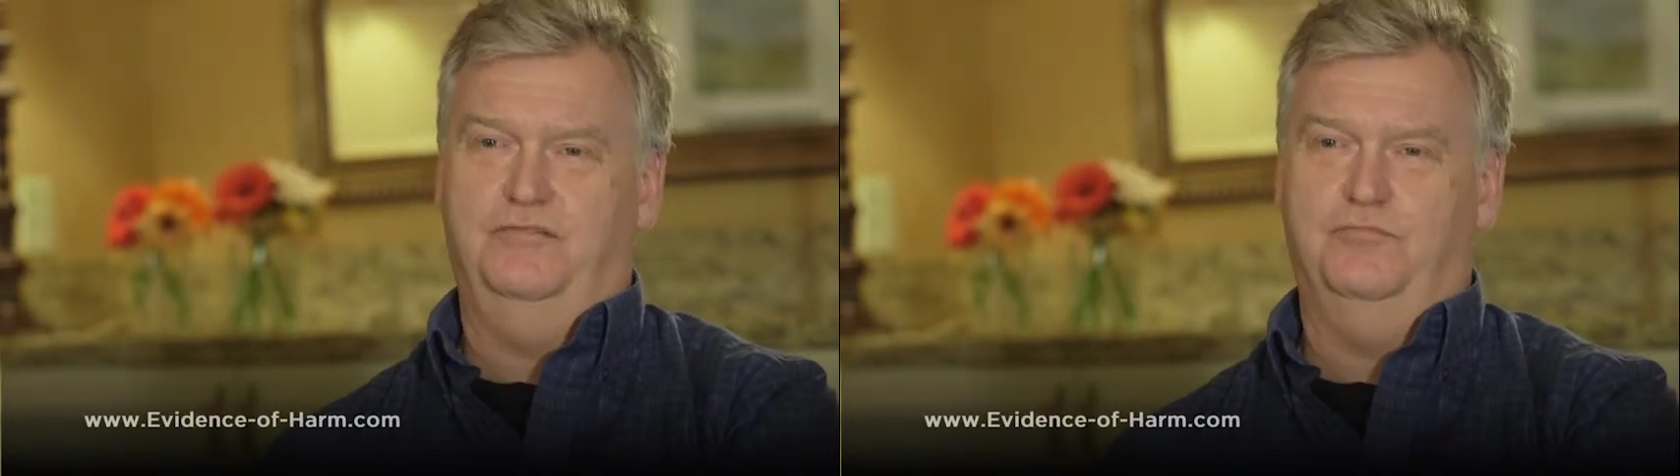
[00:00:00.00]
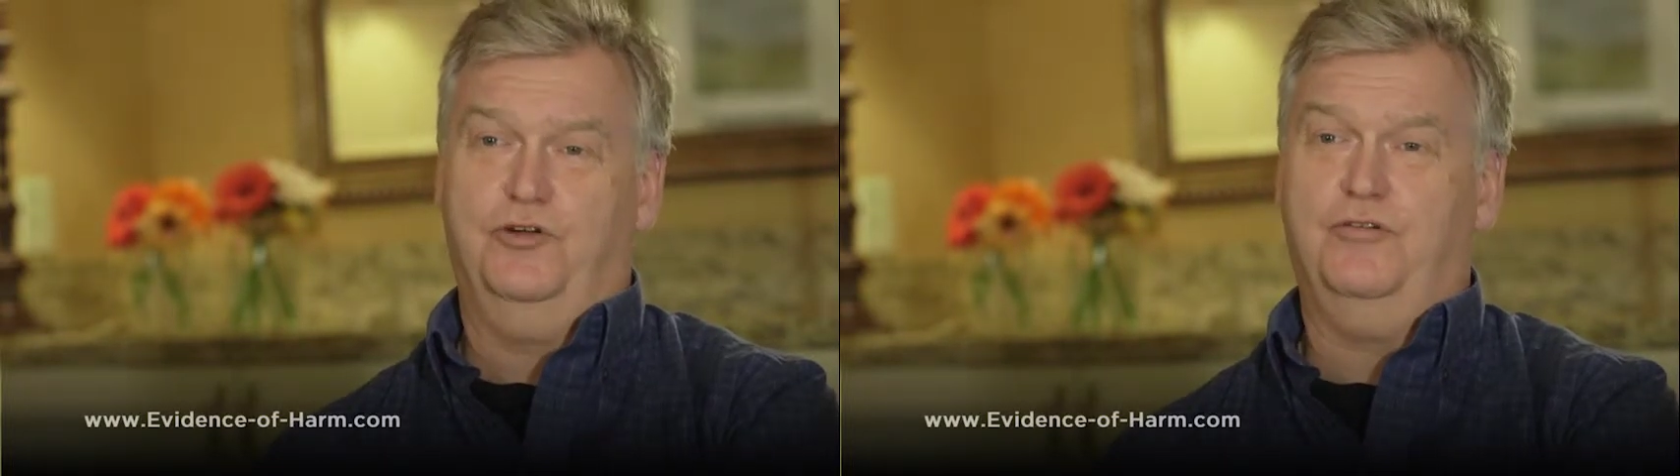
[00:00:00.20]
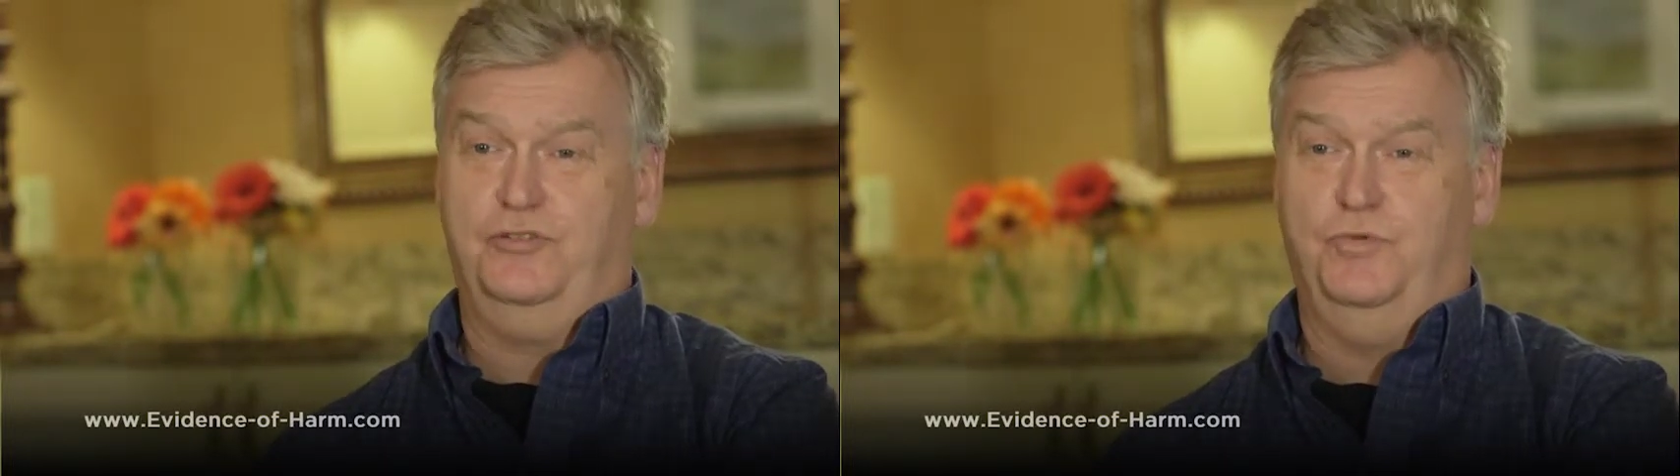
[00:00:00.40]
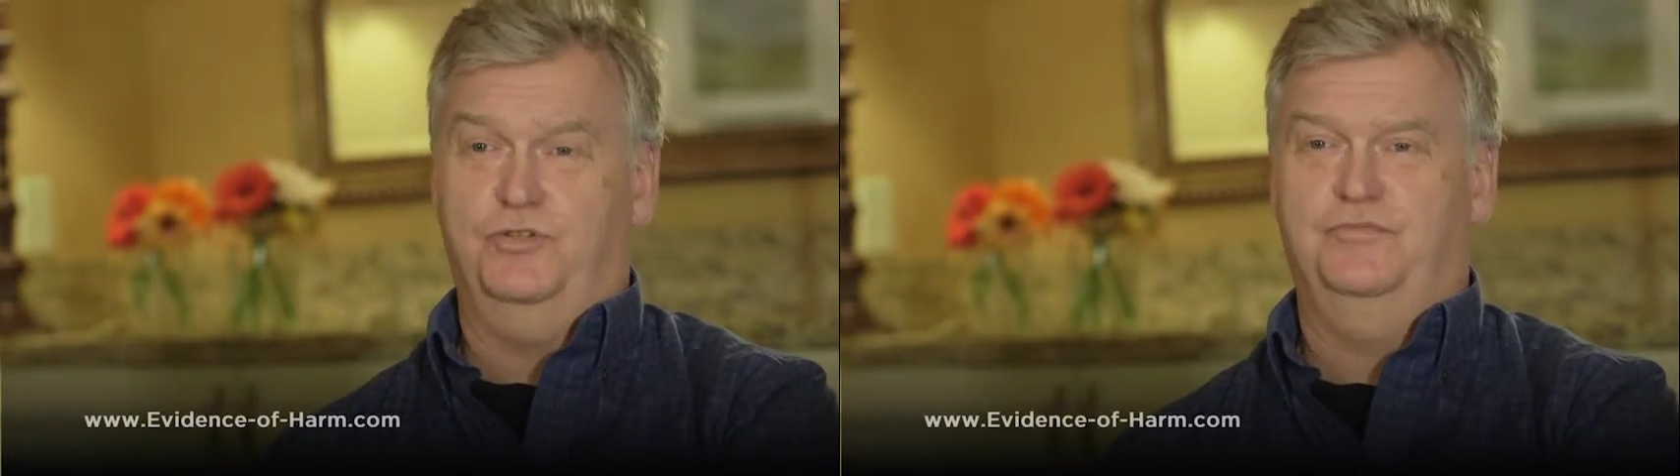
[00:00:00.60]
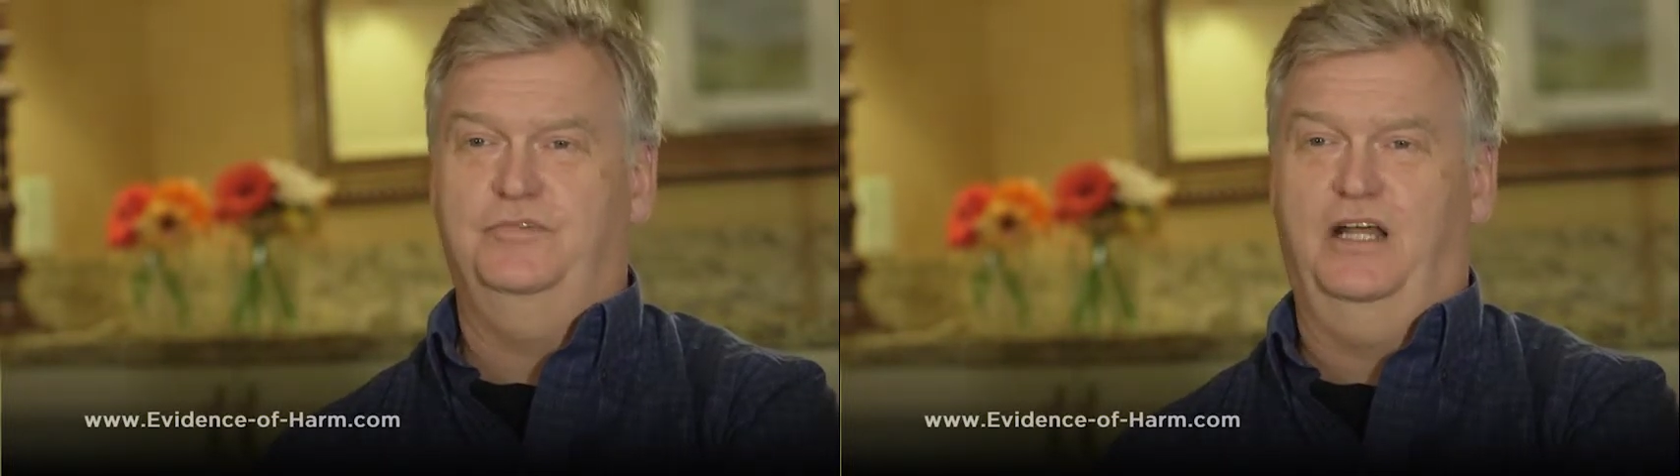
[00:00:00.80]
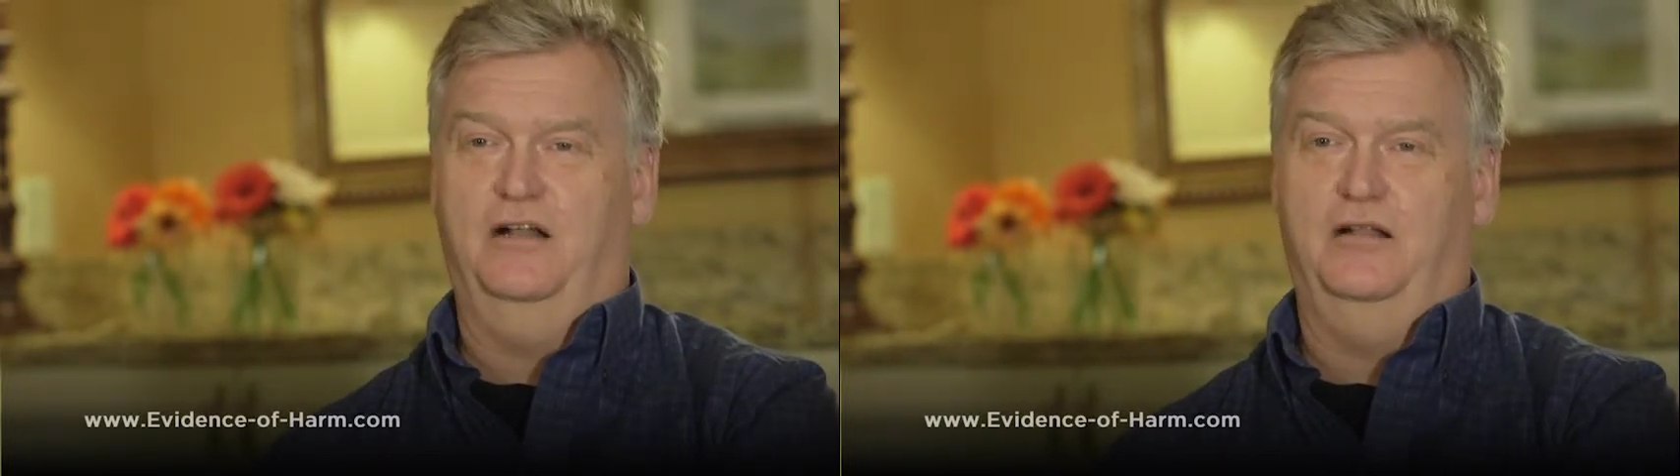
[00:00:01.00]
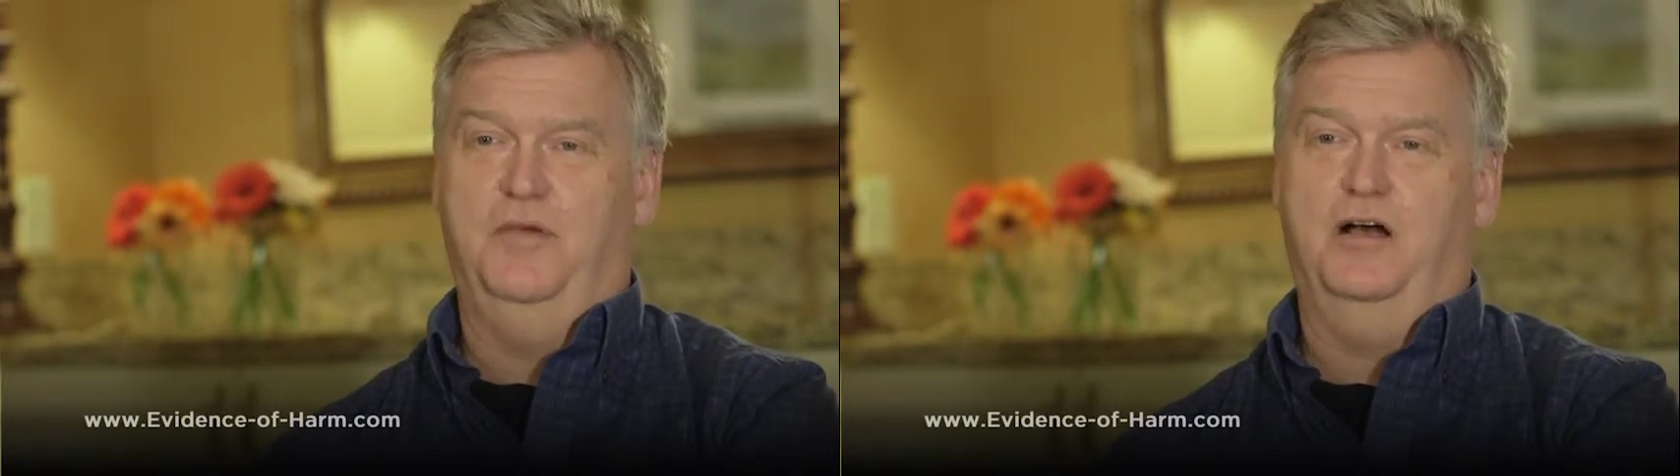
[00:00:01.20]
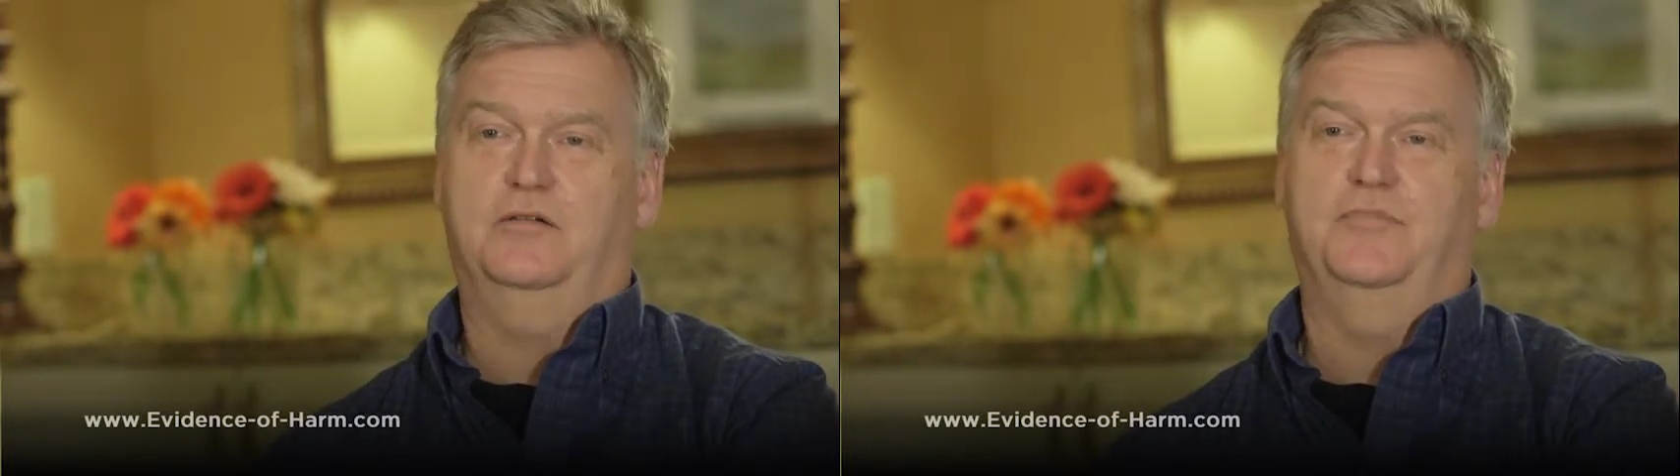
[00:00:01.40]
mercury exposure from dental
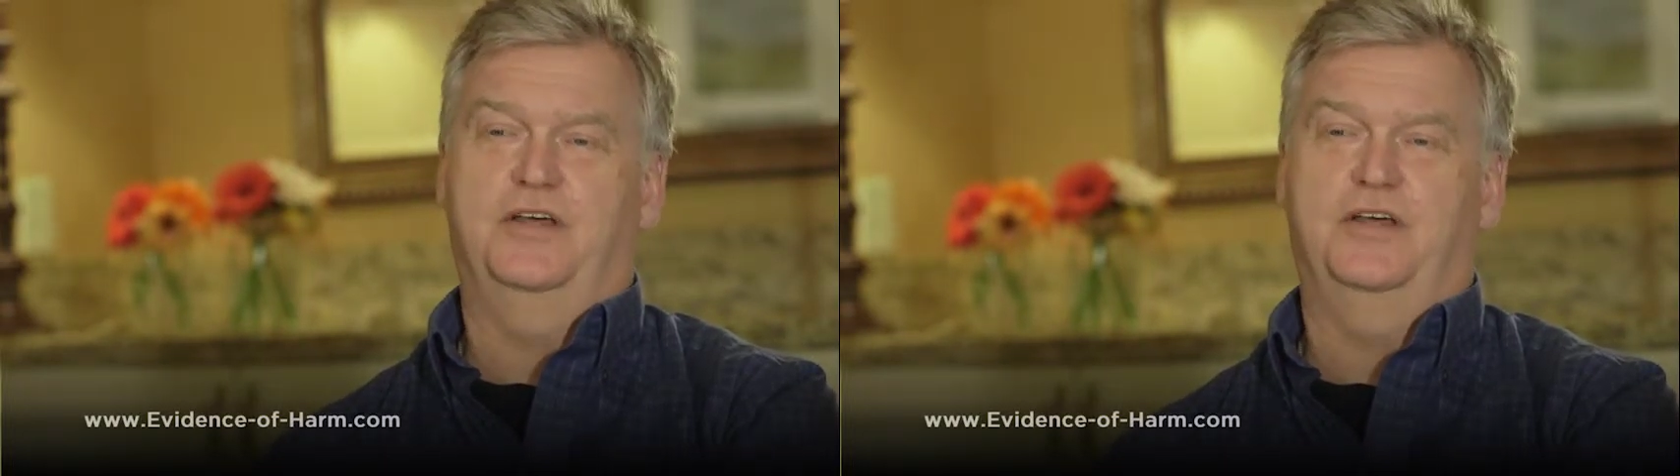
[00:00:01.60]
amalgam